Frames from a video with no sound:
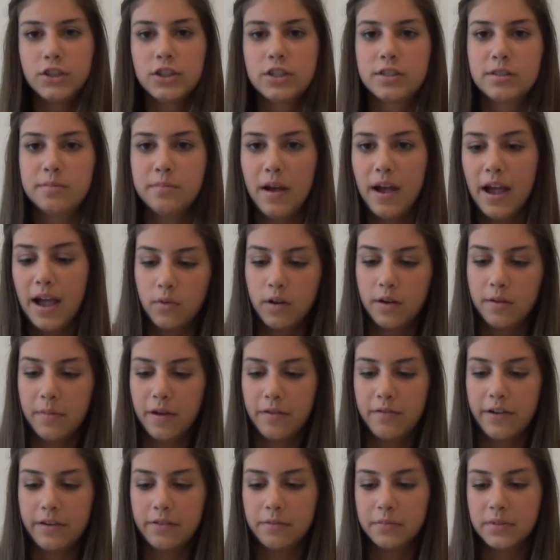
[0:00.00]
just one of my
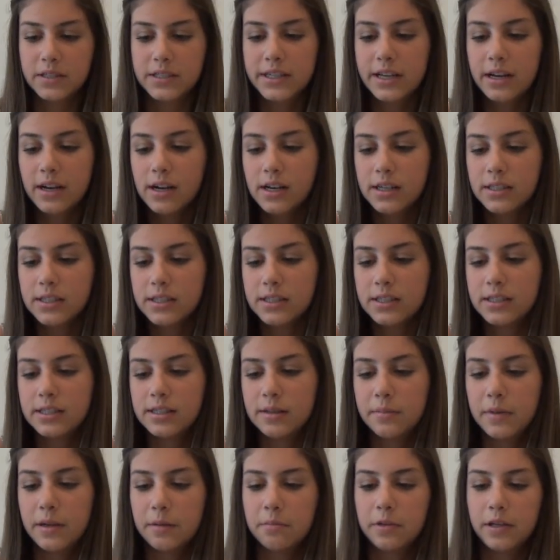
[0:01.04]
favorite mascaras. This is the
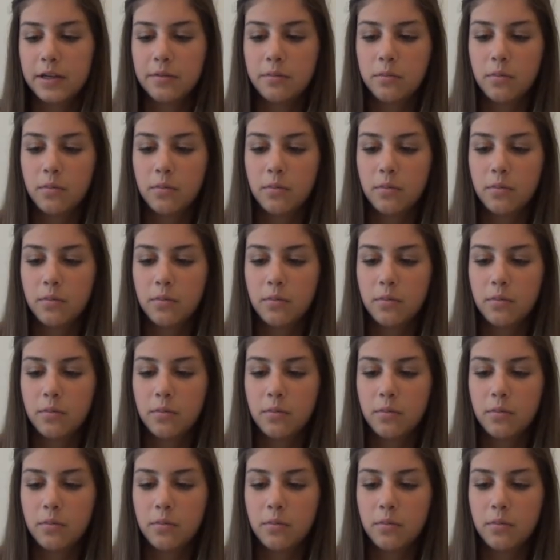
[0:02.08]
Maybelline